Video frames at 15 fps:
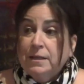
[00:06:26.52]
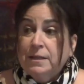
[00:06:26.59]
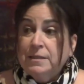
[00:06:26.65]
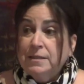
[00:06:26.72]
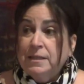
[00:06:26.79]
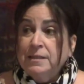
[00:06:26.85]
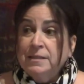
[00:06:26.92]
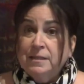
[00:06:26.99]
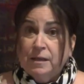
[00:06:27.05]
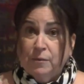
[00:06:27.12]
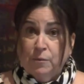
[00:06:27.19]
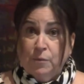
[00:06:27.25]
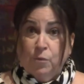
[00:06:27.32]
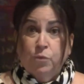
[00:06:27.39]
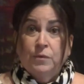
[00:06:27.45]
The
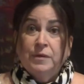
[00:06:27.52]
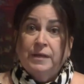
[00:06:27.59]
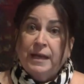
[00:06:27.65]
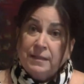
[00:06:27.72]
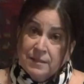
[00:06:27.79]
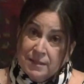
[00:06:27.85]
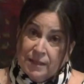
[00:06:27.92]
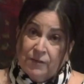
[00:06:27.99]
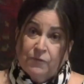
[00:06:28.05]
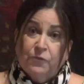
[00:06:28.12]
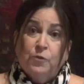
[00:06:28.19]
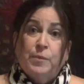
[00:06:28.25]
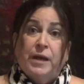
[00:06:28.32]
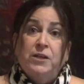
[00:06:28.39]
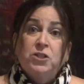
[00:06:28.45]
system gets the
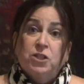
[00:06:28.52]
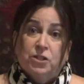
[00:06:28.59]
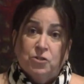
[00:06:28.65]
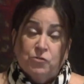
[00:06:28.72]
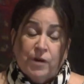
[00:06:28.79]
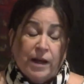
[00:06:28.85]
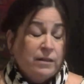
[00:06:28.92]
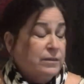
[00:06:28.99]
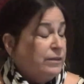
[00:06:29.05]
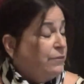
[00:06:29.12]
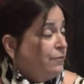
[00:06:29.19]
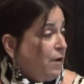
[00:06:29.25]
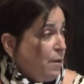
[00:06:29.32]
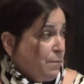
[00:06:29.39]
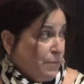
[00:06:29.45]
information directly
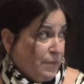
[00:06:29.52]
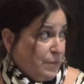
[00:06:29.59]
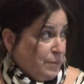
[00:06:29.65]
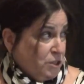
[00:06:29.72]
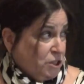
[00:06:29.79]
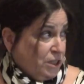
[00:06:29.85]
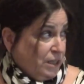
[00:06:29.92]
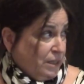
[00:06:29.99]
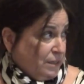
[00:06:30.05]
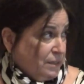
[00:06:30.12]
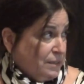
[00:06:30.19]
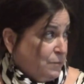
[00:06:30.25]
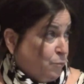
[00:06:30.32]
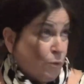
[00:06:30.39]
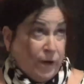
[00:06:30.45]
from the
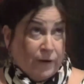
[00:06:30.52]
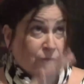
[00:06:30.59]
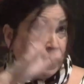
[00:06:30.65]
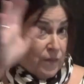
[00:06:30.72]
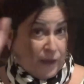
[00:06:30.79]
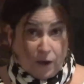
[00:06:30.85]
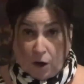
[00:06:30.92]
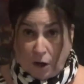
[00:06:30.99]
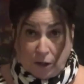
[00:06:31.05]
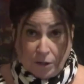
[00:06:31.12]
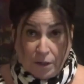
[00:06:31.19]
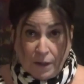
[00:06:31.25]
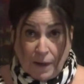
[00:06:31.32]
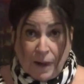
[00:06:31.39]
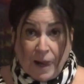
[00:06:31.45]
machines, wherever they are,
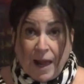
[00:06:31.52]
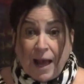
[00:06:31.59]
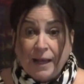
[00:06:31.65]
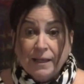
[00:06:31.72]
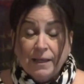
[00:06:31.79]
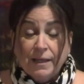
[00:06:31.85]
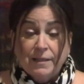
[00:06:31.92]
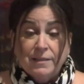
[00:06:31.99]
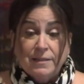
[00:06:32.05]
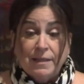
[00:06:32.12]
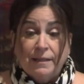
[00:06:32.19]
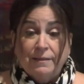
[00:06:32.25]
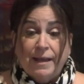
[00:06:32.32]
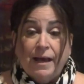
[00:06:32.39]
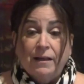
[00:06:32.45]
and can
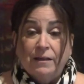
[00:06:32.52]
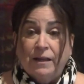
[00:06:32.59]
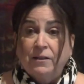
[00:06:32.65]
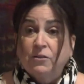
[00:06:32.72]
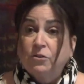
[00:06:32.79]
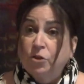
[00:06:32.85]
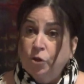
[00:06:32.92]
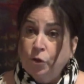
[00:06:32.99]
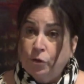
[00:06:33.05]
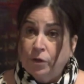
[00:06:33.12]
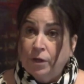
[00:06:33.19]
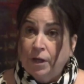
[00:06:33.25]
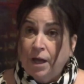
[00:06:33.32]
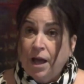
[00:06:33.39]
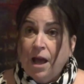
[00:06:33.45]
send out an alert
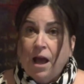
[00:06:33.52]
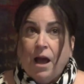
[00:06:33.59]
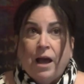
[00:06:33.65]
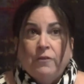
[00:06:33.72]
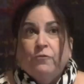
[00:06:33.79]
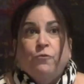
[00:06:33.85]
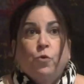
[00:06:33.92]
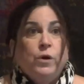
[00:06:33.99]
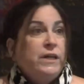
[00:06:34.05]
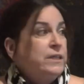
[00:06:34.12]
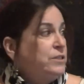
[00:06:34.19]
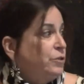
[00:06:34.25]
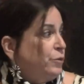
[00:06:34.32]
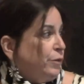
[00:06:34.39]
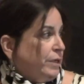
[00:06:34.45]
at
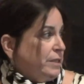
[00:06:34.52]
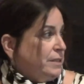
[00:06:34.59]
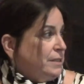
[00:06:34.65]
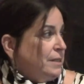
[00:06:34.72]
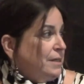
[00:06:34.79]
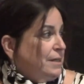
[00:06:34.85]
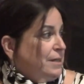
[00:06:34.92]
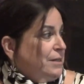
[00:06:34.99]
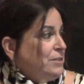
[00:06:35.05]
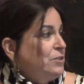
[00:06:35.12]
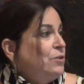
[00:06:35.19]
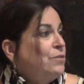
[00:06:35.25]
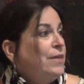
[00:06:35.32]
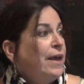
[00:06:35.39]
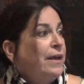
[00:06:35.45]
40 degrees,
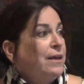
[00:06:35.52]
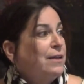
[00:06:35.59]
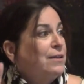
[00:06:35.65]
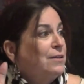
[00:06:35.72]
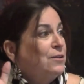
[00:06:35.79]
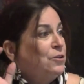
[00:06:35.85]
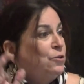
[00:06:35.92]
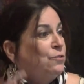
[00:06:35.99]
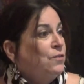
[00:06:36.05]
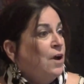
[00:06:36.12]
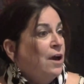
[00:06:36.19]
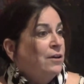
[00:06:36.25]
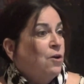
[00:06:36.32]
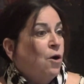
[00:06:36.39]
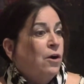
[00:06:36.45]
so that you've
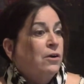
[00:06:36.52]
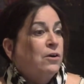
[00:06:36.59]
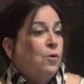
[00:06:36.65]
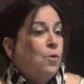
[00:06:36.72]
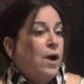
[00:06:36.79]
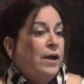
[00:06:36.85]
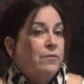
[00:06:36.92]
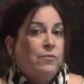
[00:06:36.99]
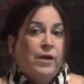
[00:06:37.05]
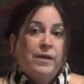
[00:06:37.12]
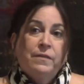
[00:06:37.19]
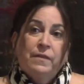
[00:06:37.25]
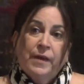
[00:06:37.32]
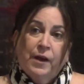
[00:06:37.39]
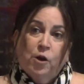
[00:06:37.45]
got ROI
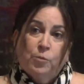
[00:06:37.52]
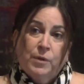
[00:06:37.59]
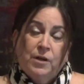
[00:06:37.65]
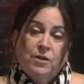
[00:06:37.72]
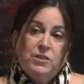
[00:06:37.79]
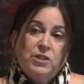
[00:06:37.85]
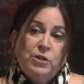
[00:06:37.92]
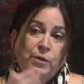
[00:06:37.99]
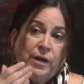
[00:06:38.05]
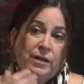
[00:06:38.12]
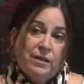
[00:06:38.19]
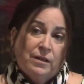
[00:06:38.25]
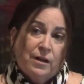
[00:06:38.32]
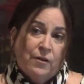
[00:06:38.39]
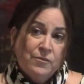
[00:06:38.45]
right there because you had
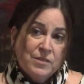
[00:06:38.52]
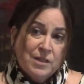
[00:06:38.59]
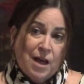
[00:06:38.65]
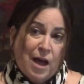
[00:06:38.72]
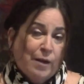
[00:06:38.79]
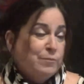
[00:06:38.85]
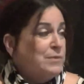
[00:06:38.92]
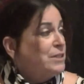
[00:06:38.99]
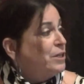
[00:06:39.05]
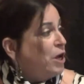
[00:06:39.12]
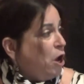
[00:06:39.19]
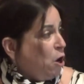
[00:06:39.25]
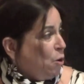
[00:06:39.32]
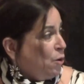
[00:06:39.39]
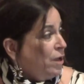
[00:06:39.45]
enough time to
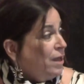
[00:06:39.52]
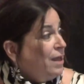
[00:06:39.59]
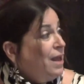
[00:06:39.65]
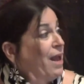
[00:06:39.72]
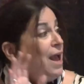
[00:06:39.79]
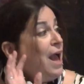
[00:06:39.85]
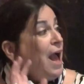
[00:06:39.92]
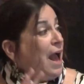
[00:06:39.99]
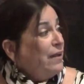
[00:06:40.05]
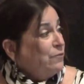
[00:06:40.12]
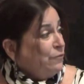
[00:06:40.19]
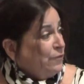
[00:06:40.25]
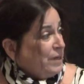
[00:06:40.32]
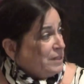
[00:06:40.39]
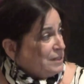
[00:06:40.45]
go
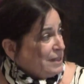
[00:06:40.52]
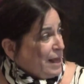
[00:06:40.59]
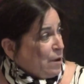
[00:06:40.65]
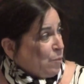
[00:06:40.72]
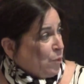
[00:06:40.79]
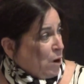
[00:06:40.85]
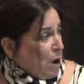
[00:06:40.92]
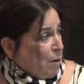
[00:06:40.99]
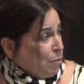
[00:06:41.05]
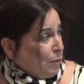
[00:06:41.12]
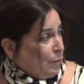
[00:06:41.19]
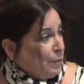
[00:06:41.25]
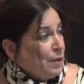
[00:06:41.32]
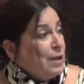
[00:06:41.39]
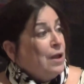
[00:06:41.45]
and fix that
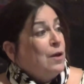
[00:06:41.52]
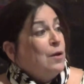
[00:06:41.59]
problem